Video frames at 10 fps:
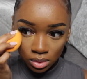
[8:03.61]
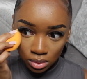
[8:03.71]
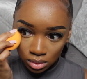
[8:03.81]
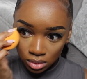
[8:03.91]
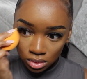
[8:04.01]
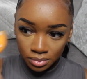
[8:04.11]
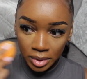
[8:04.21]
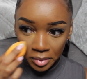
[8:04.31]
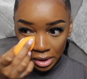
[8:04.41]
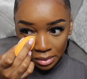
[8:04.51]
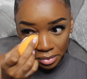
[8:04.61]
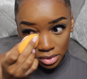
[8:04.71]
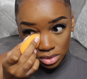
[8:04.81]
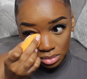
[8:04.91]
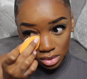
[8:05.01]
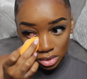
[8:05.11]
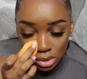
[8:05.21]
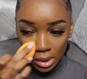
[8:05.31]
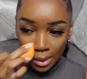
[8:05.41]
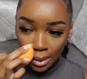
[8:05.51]
Or maybe I didn't put too much.
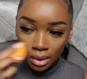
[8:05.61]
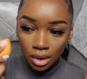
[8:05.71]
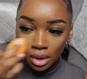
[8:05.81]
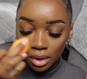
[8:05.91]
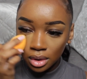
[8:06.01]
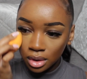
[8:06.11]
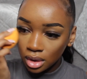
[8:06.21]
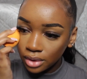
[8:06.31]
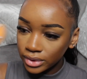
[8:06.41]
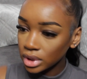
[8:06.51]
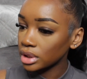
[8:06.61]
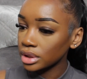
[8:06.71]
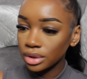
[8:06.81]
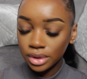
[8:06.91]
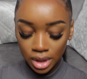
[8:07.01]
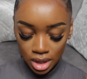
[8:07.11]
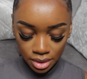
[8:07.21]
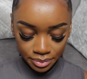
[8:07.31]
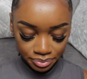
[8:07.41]
I think I did okay.